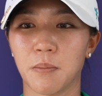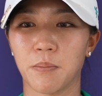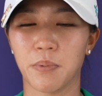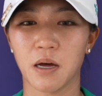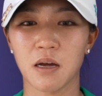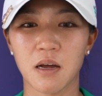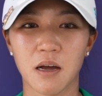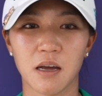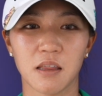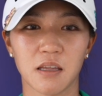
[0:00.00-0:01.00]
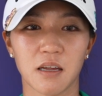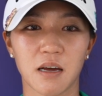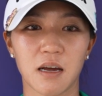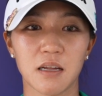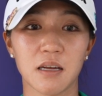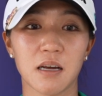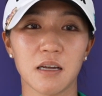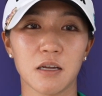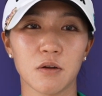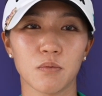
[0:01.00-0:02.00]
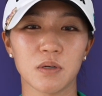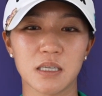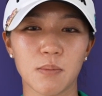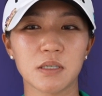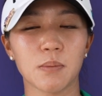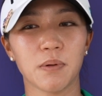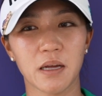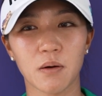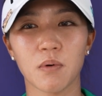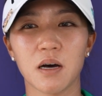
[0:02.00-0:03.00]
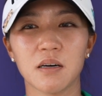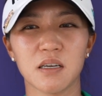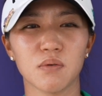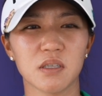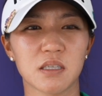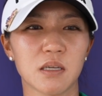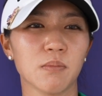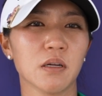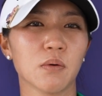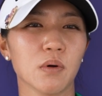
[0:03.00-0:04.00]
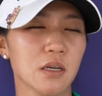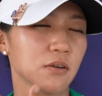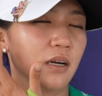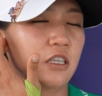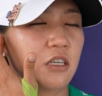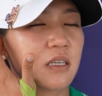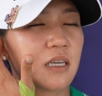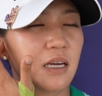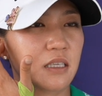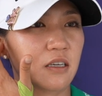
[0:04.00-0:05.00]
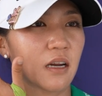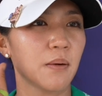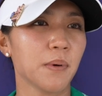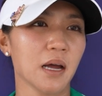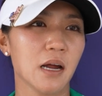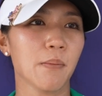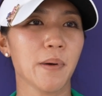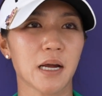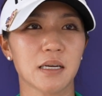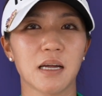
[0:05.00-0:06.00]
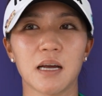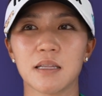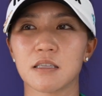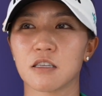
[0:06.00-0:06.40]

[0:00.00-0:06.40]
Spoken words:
But I think I was able to play it well, and it was similar wind direction to yesterday by our back nine.